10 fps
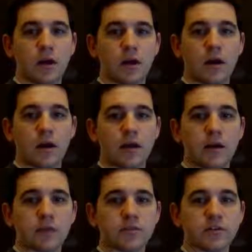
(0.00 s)
I
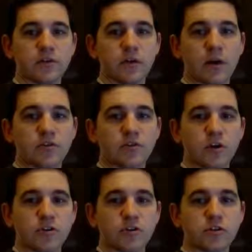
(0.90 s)
also need to grab the
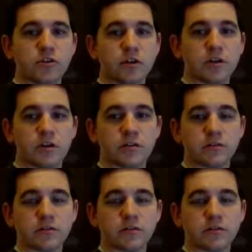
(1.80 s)
charger here.